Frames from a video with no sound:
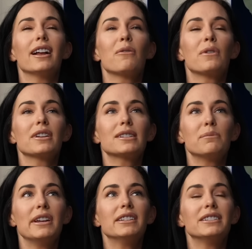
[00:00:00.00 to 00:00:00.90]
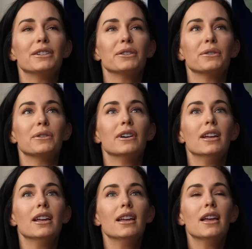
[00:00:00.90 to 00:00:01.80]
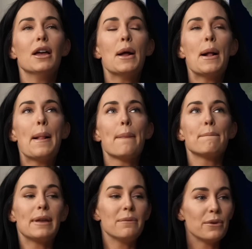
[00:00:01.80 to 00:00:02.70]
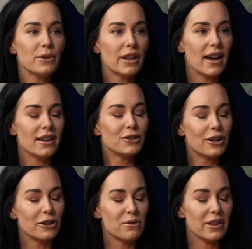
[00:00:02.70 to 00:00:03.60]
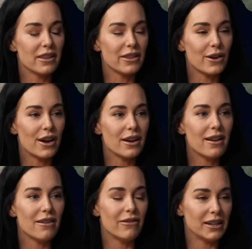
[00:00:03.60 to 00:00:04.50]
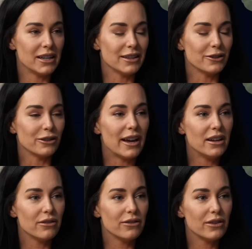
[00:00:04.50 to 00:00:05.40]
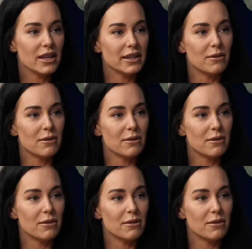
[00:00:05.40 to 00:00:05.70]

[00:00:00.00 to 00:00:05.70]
I want to speak to people that struggle with the thought of ending their life. That yeah.